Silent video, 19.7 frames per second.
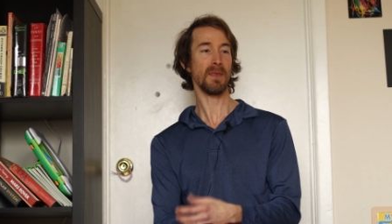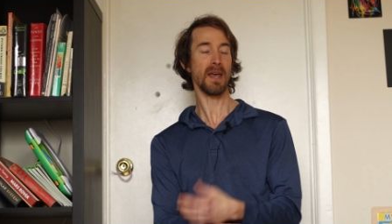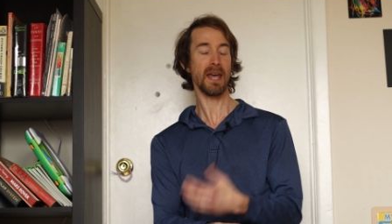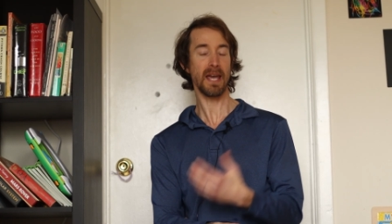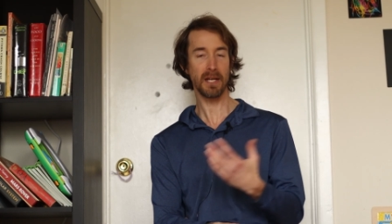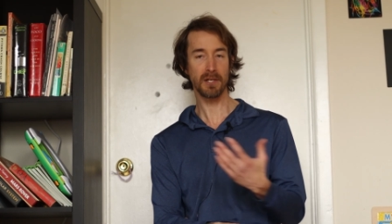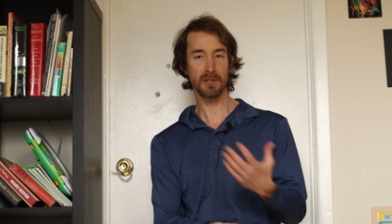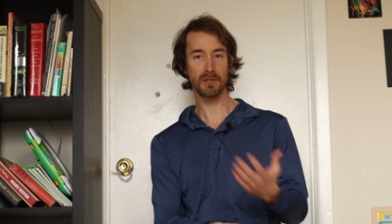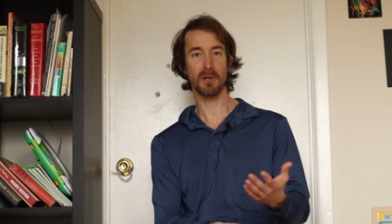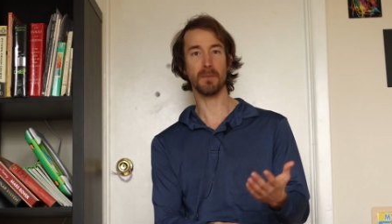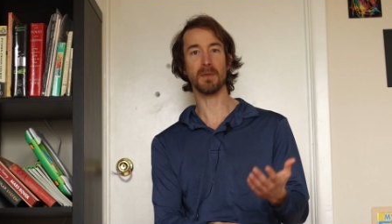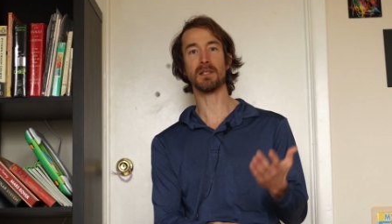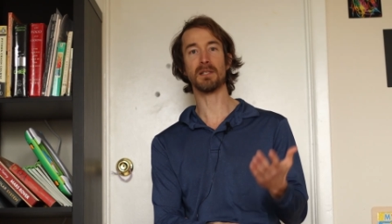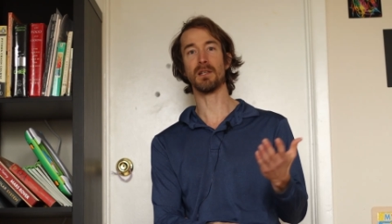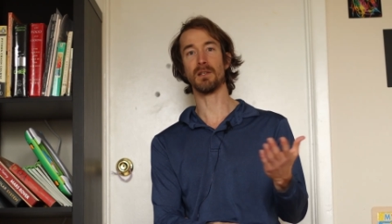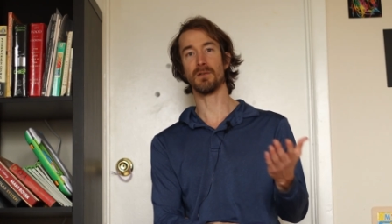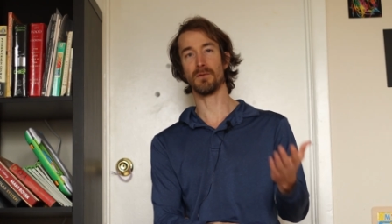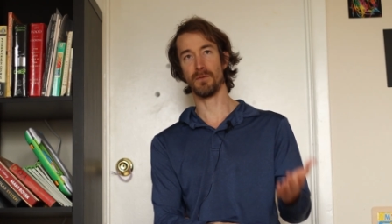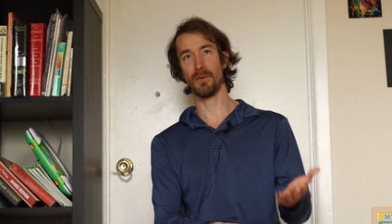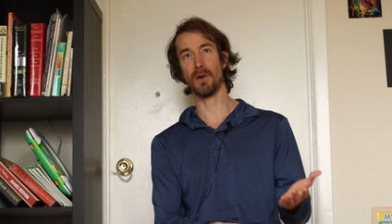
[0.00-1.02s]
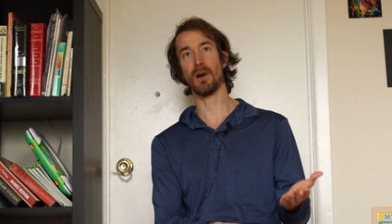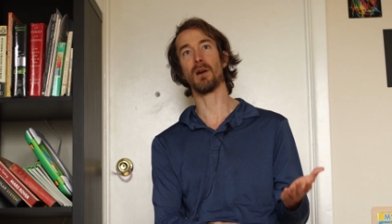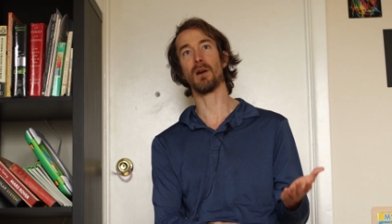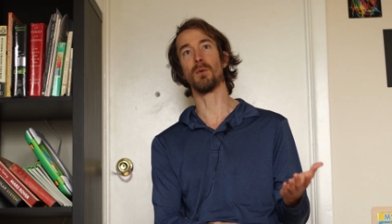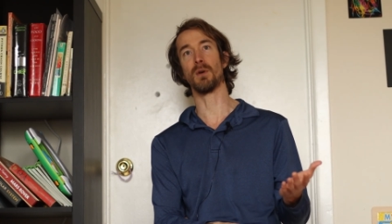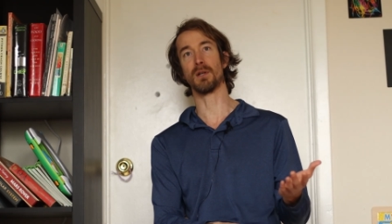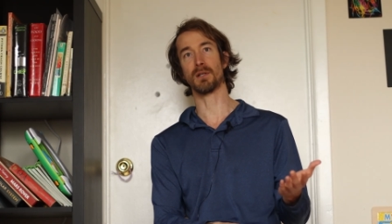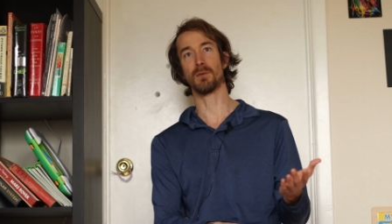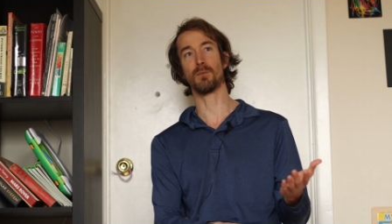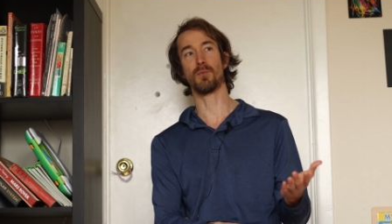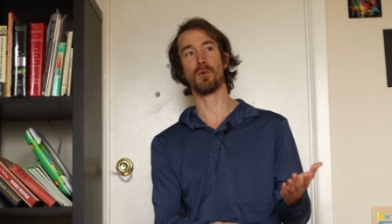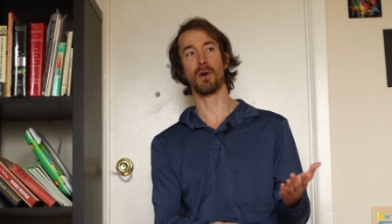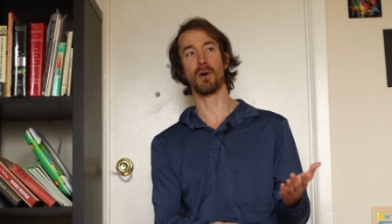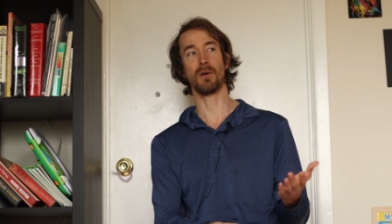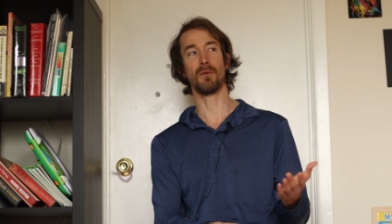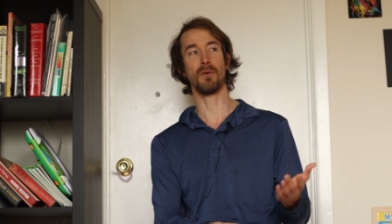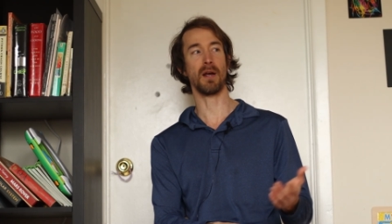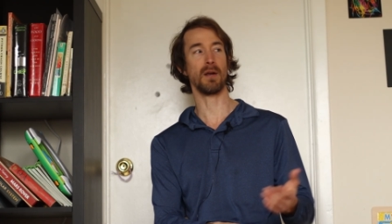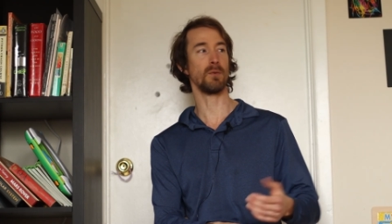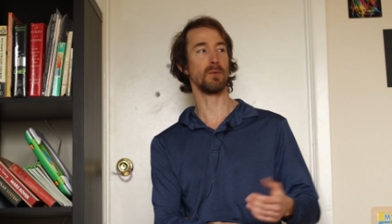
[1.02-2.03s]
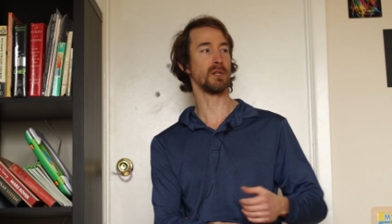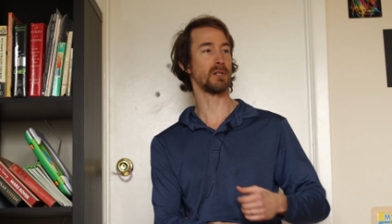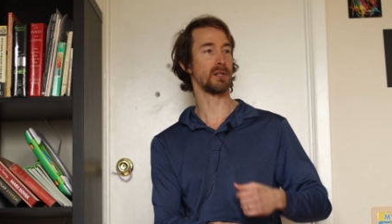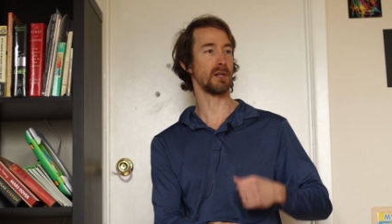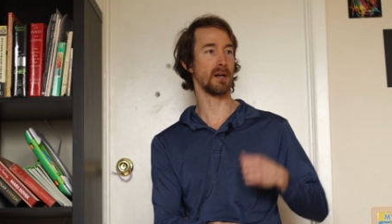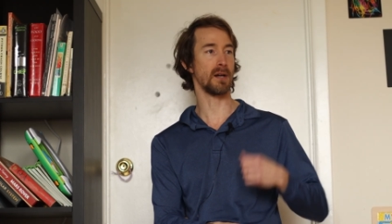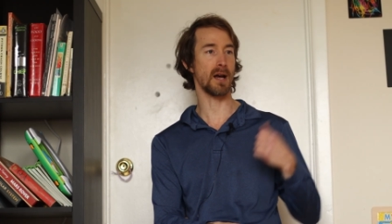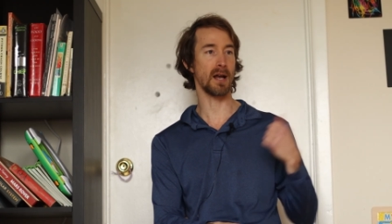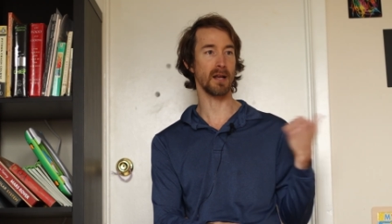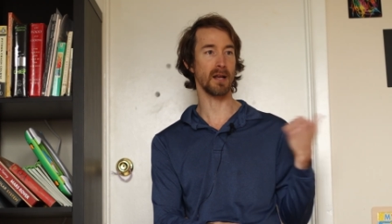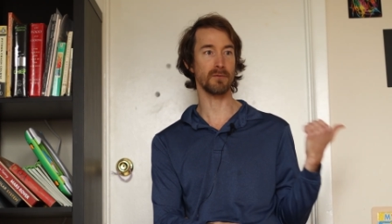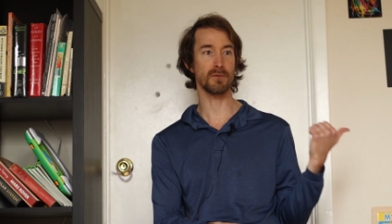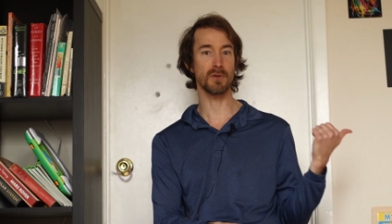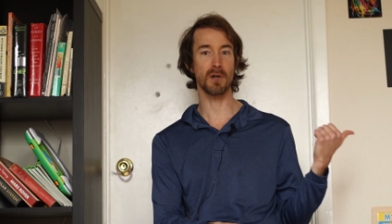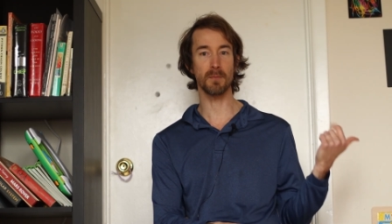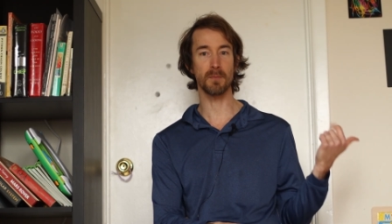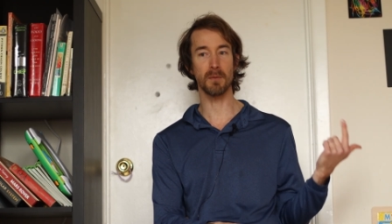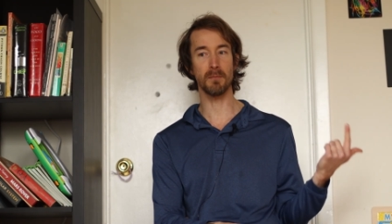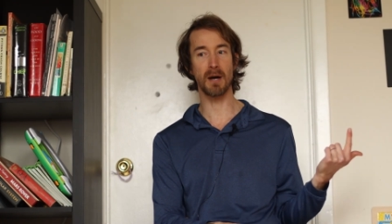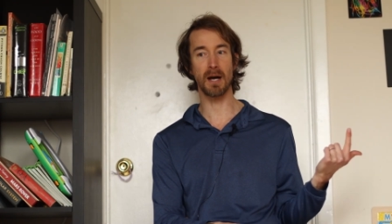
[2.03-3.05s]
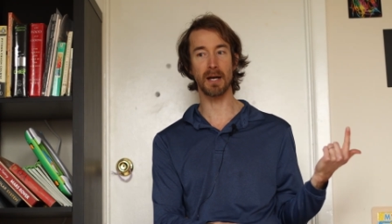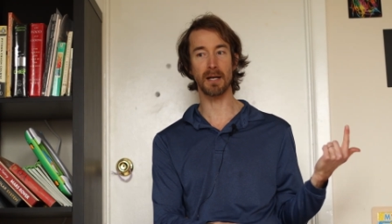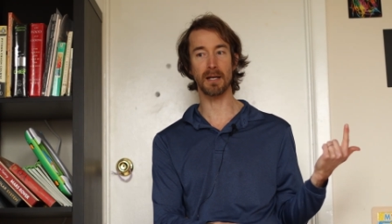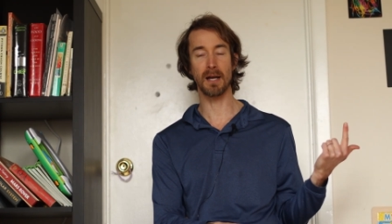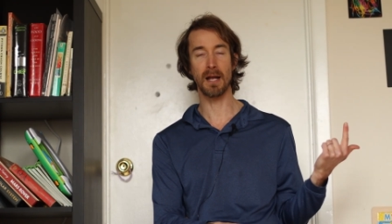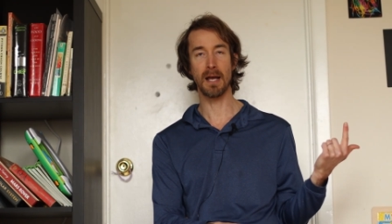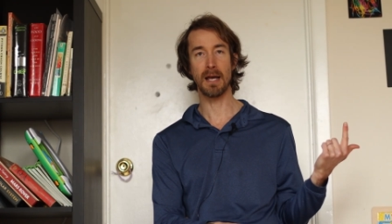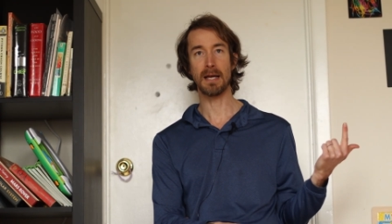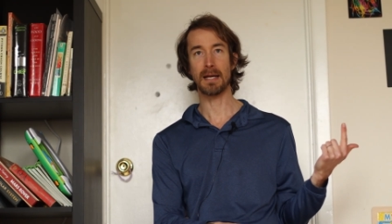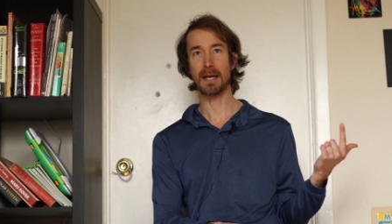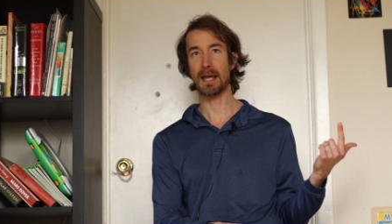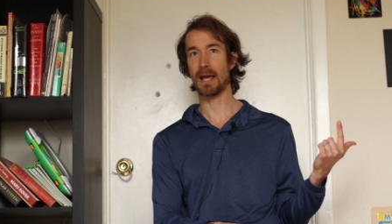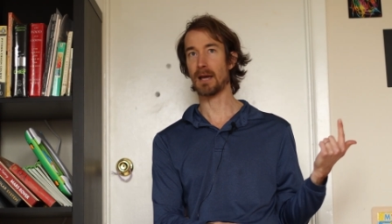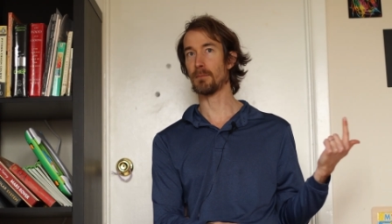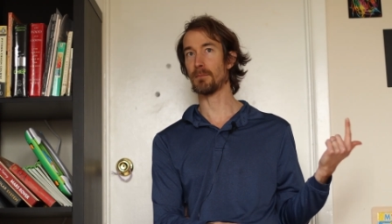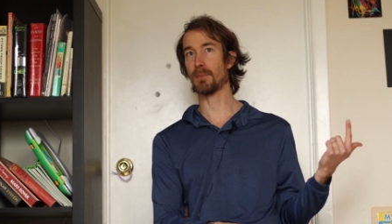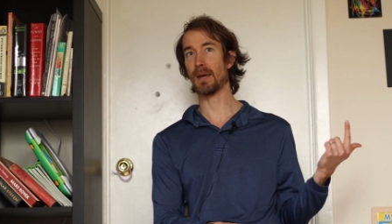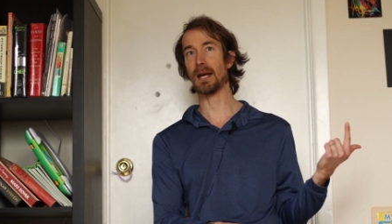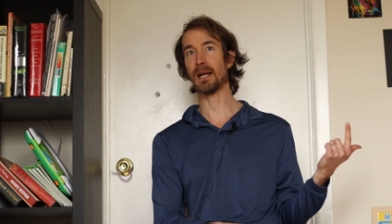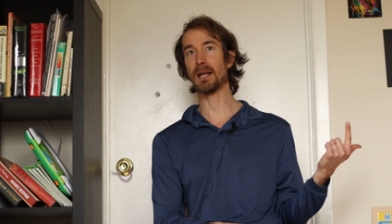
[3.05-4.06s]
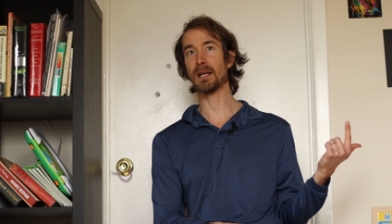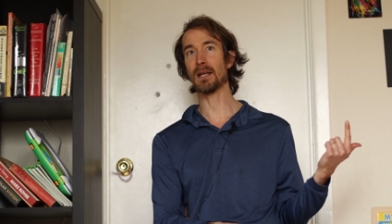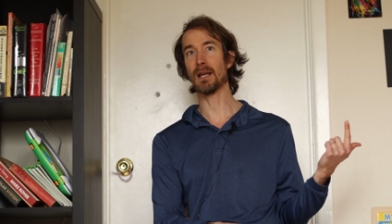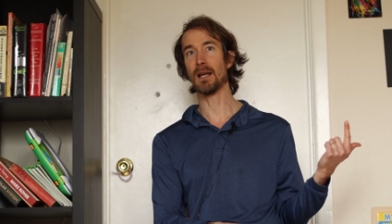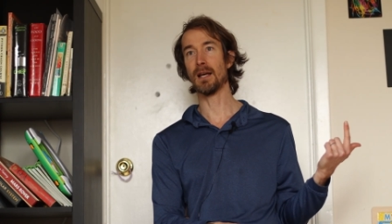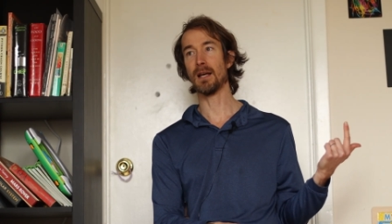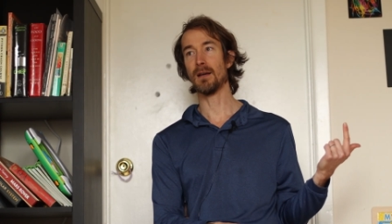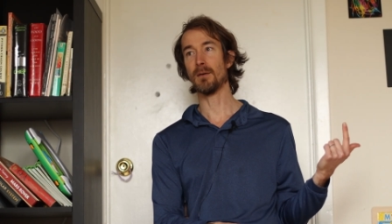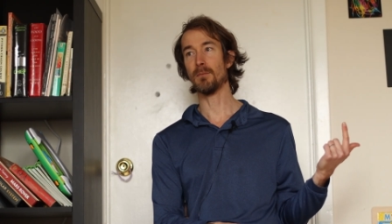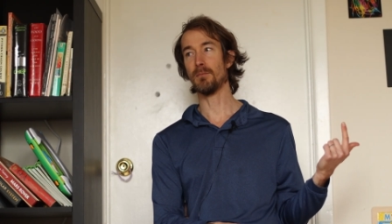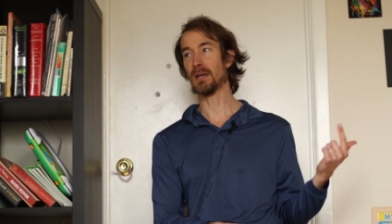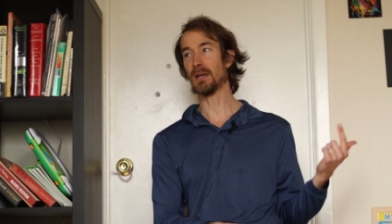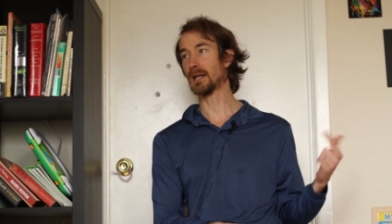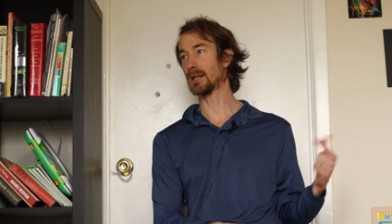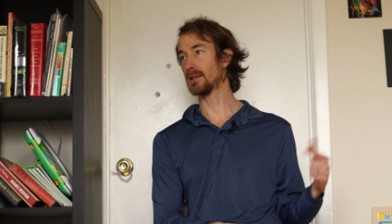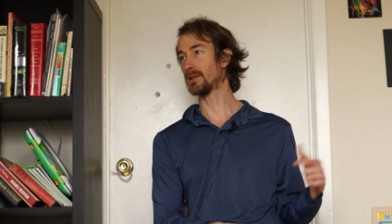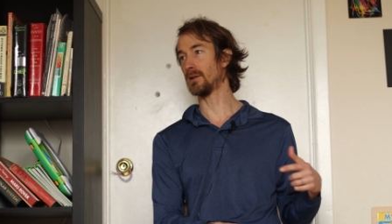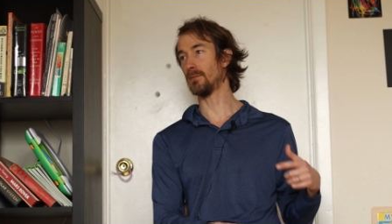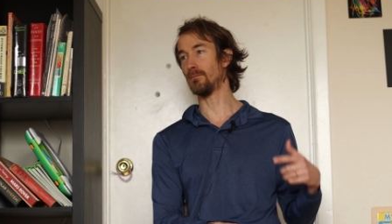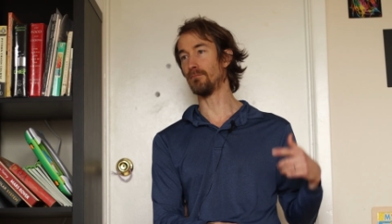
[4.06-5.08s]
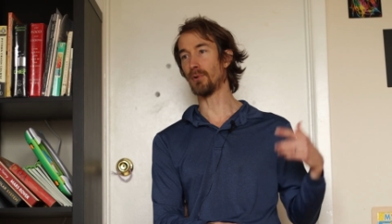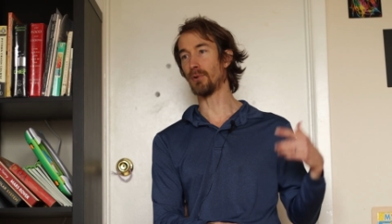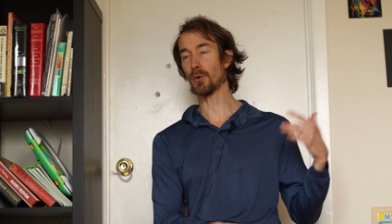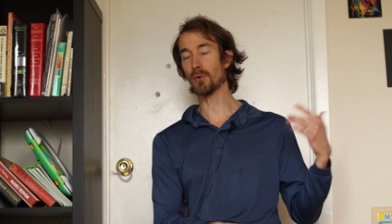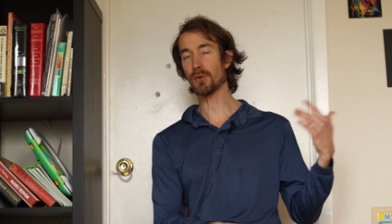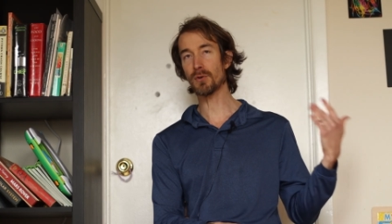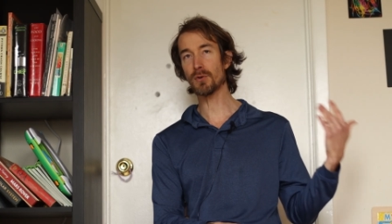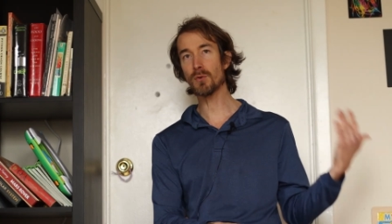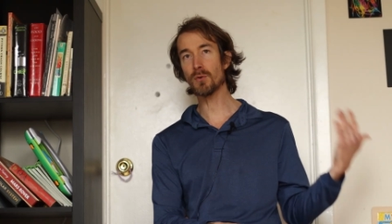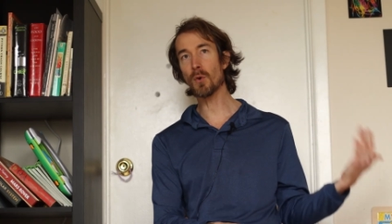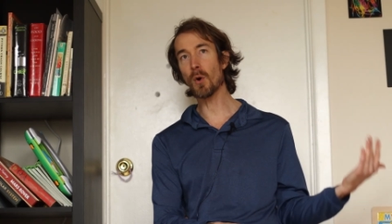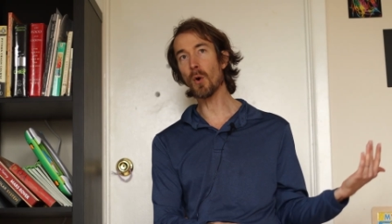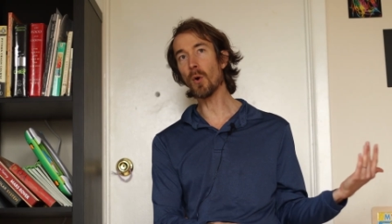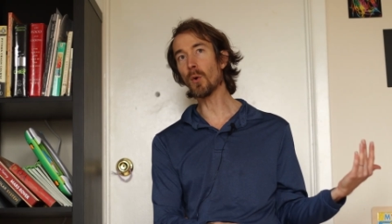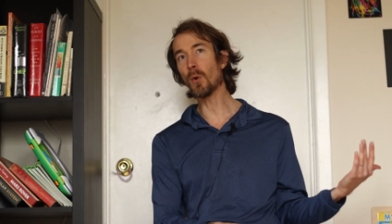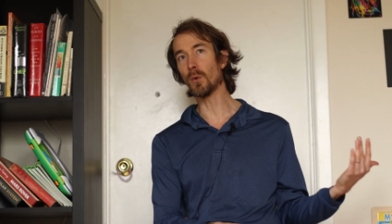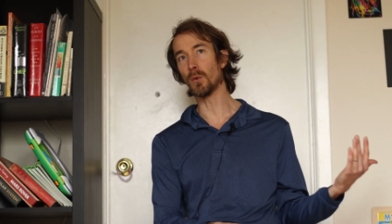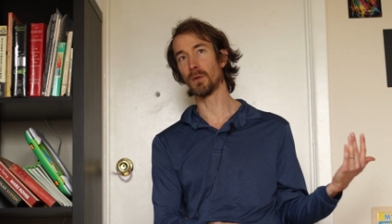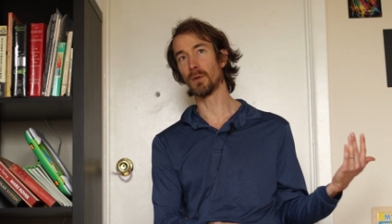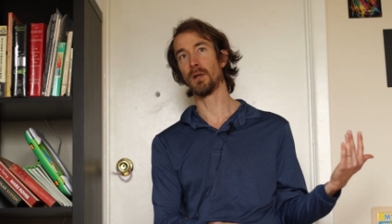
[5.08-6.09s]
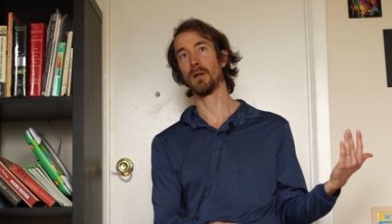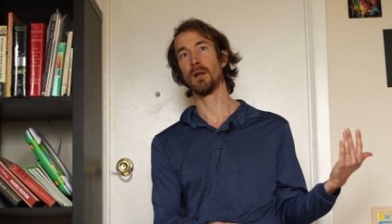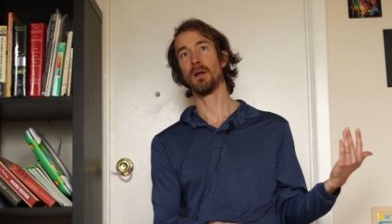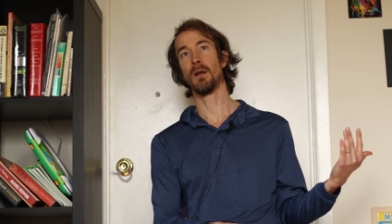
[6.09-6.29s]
Age limits is very well supported, right? We should not have Trump and Biden campaigning because they're both too old.